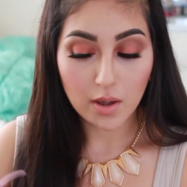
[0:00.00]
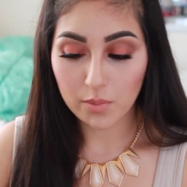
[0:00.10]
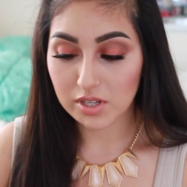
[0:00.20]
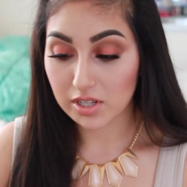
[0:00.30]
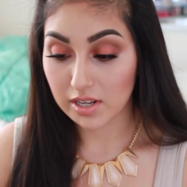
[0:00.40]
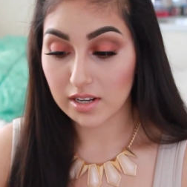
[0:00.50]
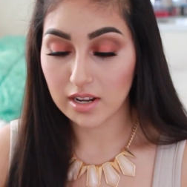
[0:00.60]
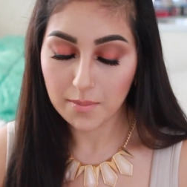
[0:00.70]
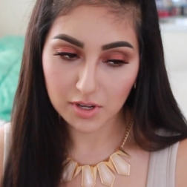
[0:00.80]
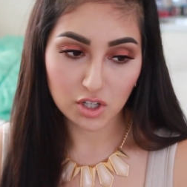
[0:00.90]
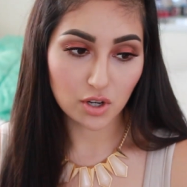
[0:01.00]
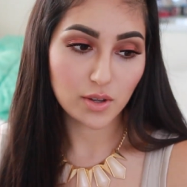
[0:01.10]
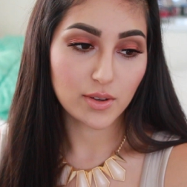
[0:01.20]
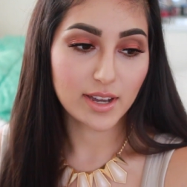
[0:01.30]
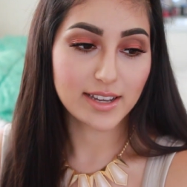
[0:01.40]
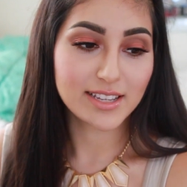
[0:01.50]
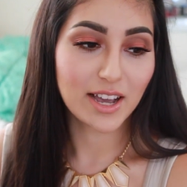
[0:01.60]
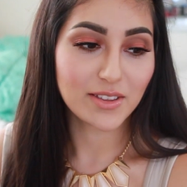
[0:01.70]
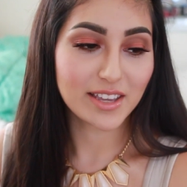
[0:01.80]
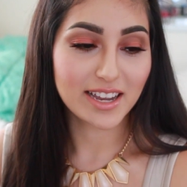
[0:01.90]
which let me show you guys
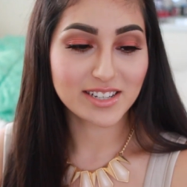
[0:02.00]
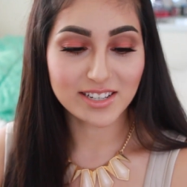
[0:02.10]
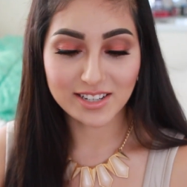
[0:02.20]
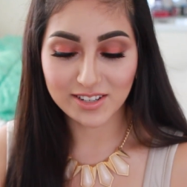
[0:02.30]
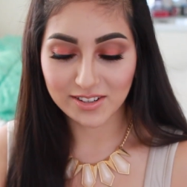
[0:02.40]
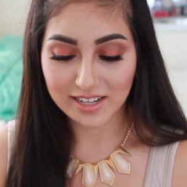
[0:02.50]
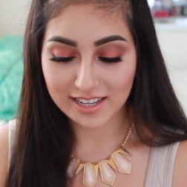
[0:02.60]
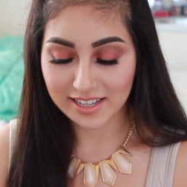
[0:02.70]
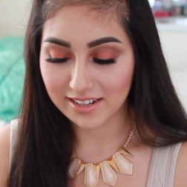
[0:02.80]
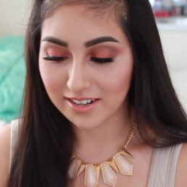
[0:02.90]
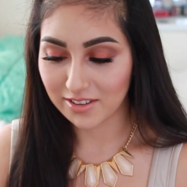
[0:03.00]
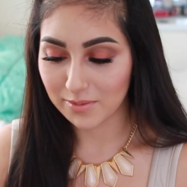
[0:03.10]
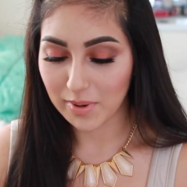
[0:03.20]
how they actually look like in another